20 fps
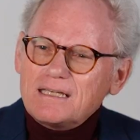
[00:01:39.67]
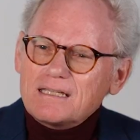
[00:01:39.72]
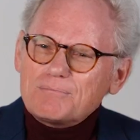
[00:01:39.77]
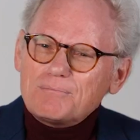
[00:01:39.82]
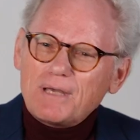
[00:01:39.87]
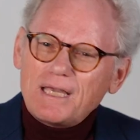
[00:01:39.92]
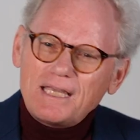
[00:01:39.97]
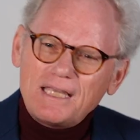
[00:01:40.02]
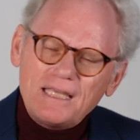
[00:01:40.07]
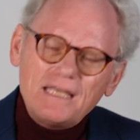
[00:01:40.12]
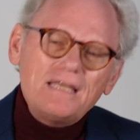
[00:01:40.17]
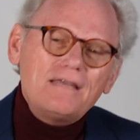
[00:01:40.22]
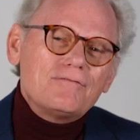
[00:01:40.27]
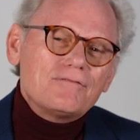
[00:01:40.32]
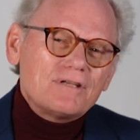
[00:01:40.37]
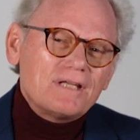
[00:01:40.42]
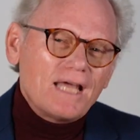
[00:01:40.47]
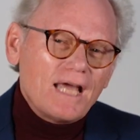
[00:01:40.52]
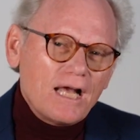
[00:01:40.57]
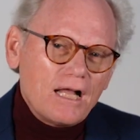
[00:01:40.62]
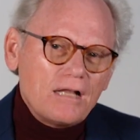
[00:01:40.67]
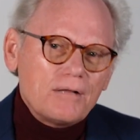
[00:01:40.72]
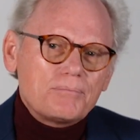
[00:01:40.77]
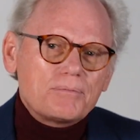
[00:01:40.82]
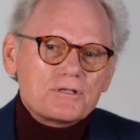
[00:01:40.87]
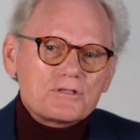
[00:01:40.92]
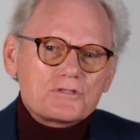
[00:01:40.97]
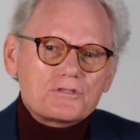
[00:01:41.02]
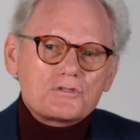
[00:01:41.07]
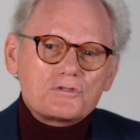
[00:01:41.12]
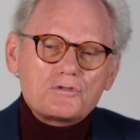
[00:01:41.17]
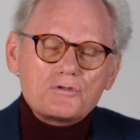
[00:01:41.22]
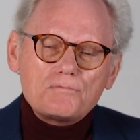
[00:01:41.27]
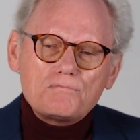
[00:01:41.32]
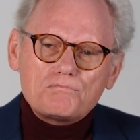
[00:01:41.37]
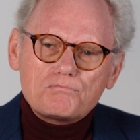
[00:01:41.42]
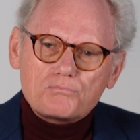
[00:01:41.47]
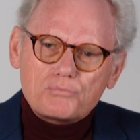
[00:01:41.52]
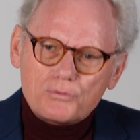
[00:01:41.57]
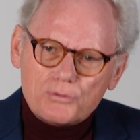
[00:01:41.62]
it may even help us to
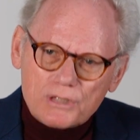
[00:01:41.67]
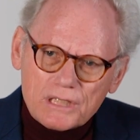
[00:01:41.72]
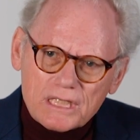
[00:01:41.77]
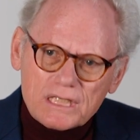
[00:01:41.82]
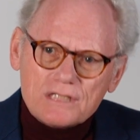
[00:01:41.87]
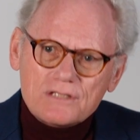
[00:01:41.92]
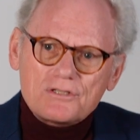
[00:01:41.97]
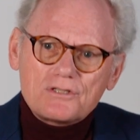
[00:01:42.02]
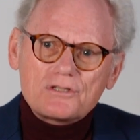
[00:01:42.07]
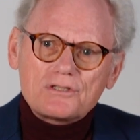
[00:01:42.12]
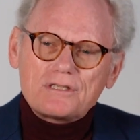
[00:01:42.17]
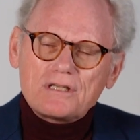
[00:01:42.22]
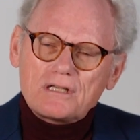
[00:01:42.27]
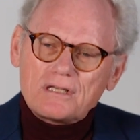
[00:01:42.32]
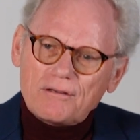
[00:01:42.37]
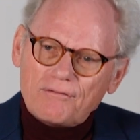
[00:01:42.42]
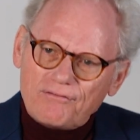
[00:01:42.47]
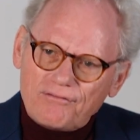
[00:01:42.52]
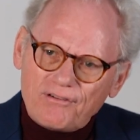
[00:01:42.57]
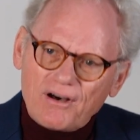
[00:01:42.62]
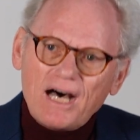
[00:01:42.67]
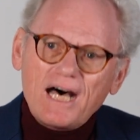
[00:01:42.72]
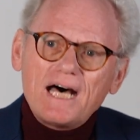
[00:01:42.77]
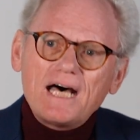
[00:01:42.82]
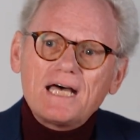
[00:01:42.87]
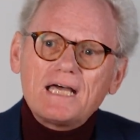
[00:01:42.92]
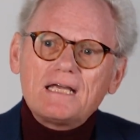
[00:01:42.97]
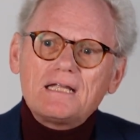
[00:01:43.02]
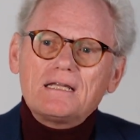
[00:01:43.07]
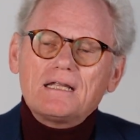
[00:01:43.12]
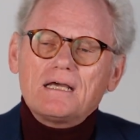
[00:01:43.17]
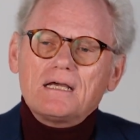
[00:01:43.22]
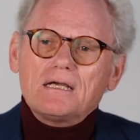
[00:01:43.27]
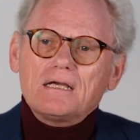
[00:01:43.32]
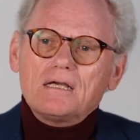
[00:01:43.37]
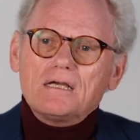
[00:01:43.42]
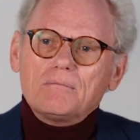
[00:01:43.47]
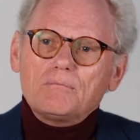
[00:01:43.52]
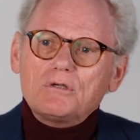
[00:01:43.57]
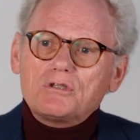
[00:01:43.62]
bridge the divide
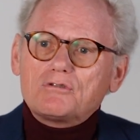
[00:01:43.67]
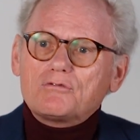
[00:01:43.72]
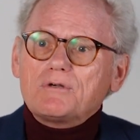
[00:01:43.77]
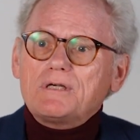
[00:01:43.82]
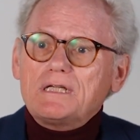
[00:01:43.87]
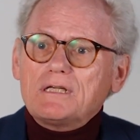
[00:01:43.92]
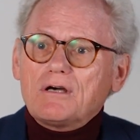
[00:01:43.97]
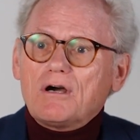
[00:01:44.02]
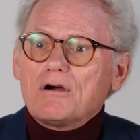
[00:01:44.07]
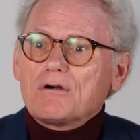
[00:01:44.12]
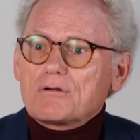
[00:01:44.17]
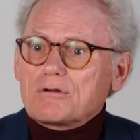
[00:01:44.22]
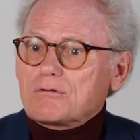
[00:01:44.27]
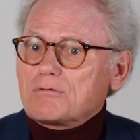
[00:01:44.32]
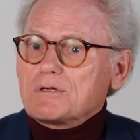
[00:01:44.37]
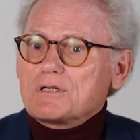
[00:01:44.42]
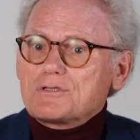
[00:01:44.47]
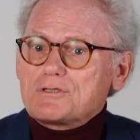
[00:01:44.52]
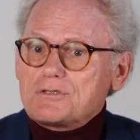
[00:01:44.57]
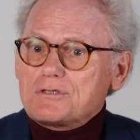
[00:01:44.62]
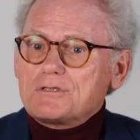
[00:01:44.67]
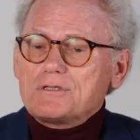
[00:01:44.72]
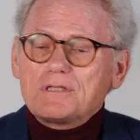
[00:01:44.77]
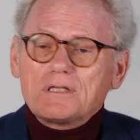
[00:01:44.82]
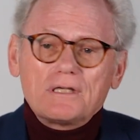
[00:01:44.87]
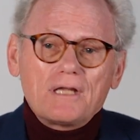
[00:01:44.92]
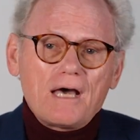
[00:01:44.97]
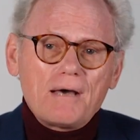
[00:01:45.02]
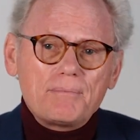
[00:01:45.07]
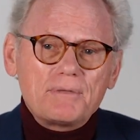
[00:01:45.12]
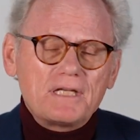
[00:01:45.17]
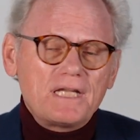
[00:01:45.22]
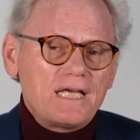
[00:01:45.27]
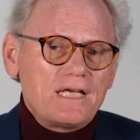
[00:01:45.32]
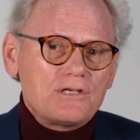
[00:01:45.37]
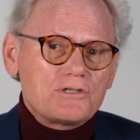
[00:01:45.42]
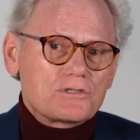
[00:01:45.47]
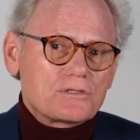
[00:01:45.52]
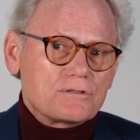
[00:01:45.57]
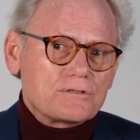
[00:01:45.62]
between our Christian
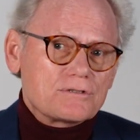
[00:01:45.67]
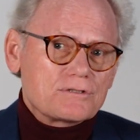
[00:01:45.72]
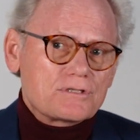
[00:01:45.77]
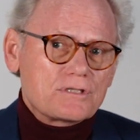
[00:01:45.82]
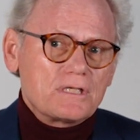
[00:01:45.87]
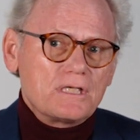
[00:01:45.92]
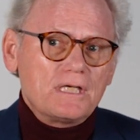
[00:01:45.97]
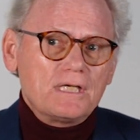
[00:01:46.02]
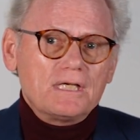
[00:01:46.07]
denominations